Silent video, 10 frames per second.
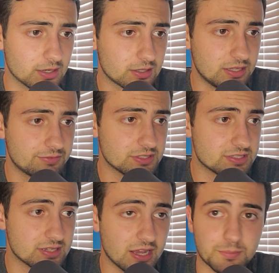Cleveland
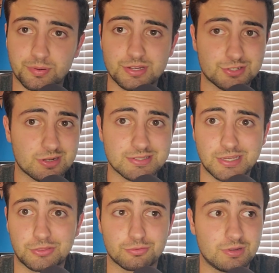State, I'm pretty sure, has
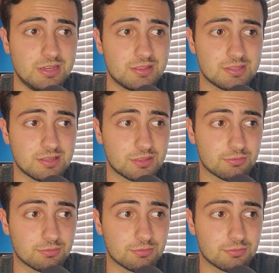like three of